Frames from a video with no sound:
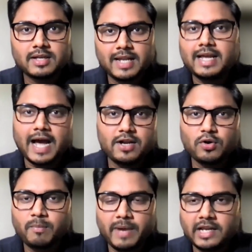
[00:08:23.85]
Like I
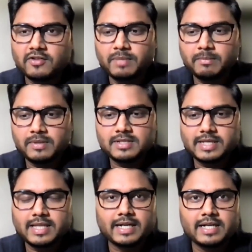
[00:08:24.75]
know many of the people
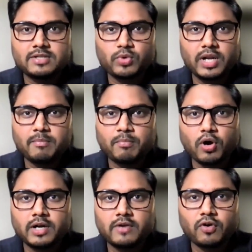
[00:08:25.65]
say that it is really
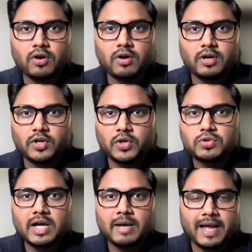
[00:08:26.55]
important for you
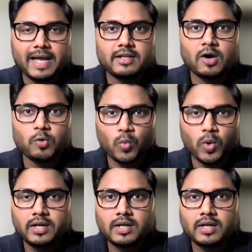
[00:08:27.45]
to apply in the round one.